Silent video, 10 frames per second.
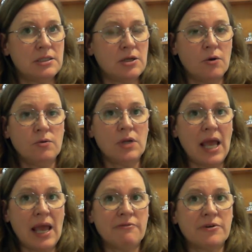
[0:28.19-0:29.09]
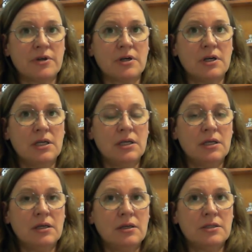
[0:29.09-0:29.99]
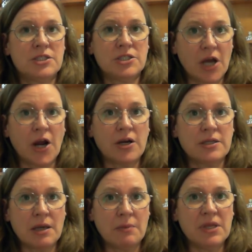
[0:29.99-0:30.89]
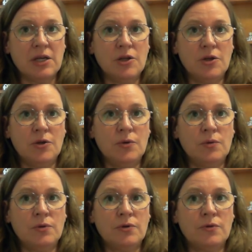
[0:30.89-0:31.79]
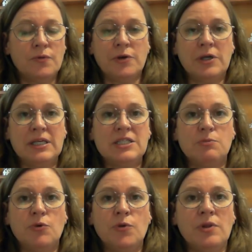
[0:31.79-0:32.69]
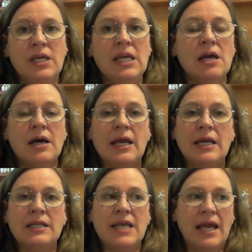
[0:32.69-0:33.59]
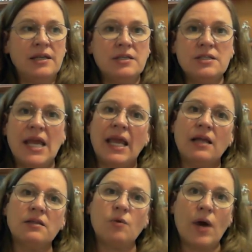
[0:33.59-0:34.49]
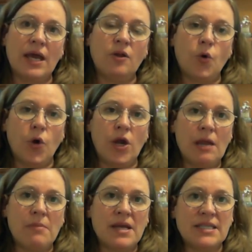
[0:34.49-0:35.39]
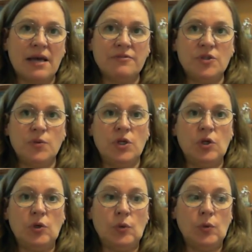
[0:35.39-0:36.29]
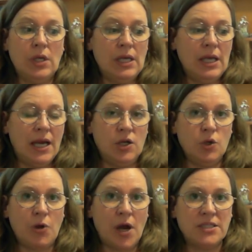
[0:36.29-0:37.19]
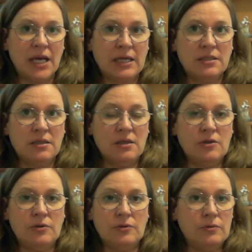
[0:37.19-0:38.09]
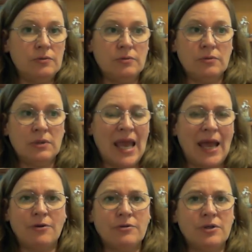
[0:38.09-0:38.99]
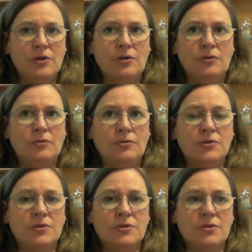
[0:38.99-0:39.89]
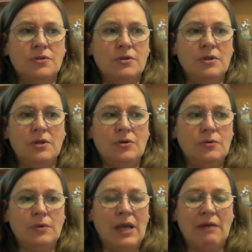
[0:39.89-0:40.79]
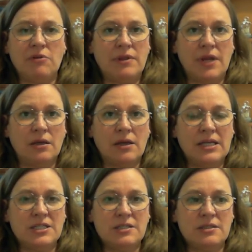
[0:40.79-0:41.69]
don't ever start something new really smoothly. I tend to take a little while to orient myself to a new project, new count, new everything. I